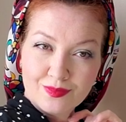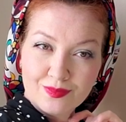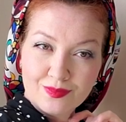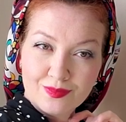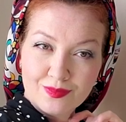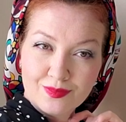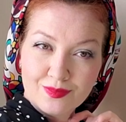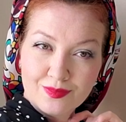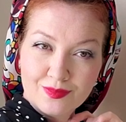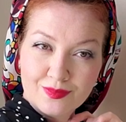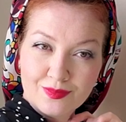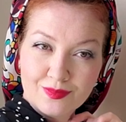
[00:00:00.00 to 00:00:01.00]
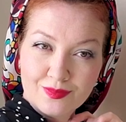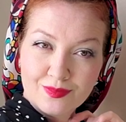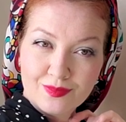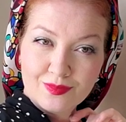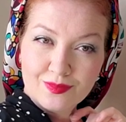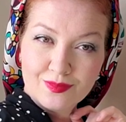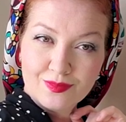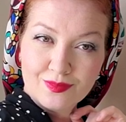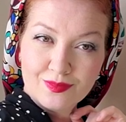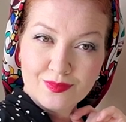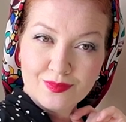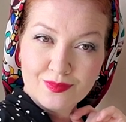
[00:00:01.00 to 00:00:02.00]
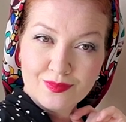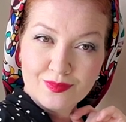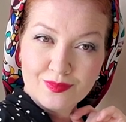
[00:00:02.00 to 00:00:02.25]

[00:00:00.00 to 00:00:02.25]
(silence)